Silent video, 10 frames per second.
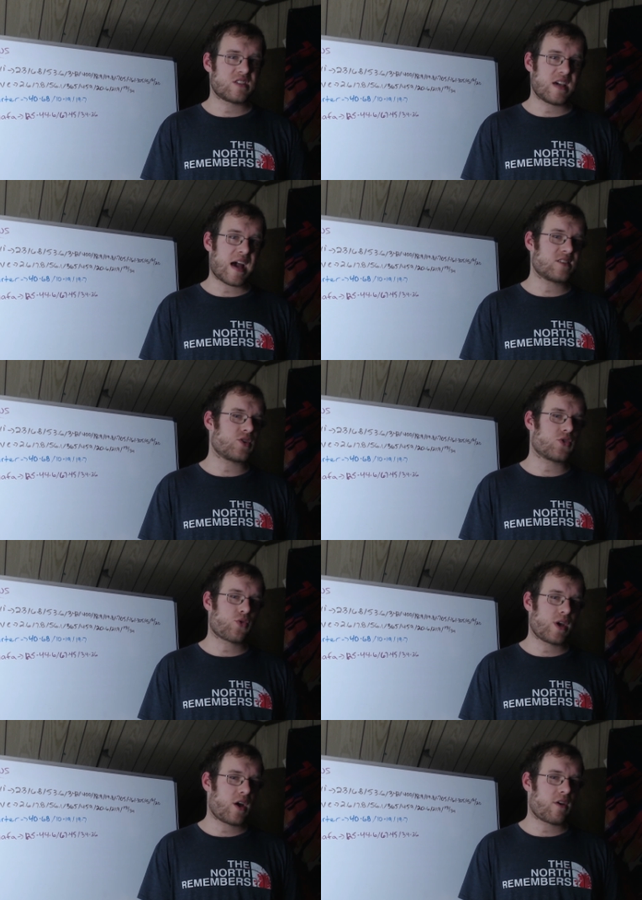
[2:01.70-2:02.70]
CS, and
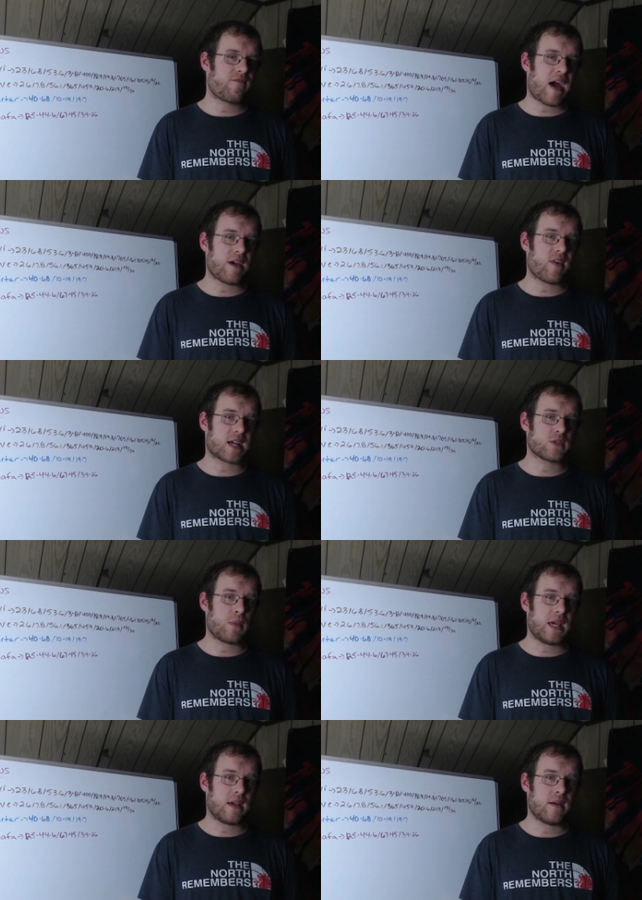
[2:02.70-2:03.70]
305
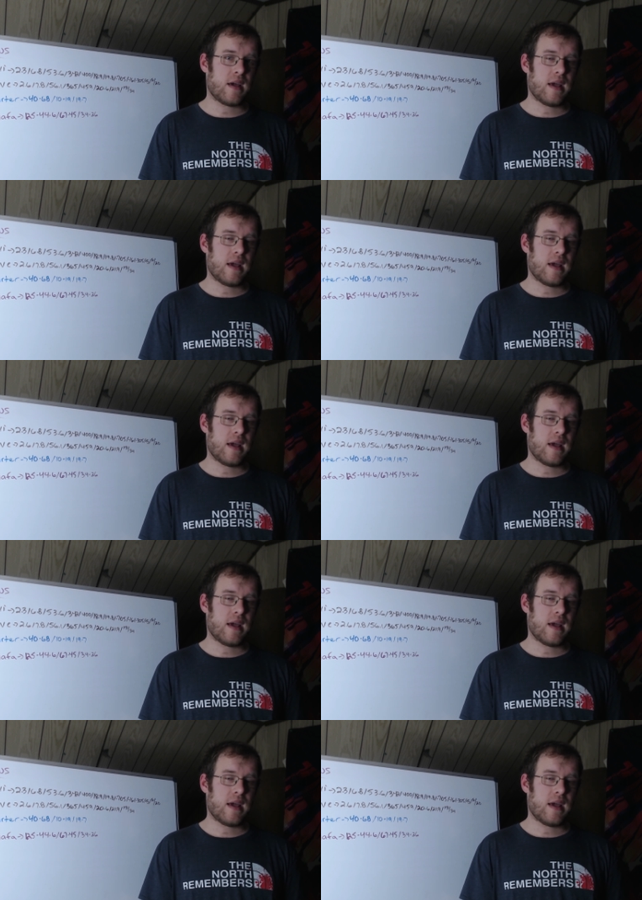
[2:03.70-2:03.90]
XP.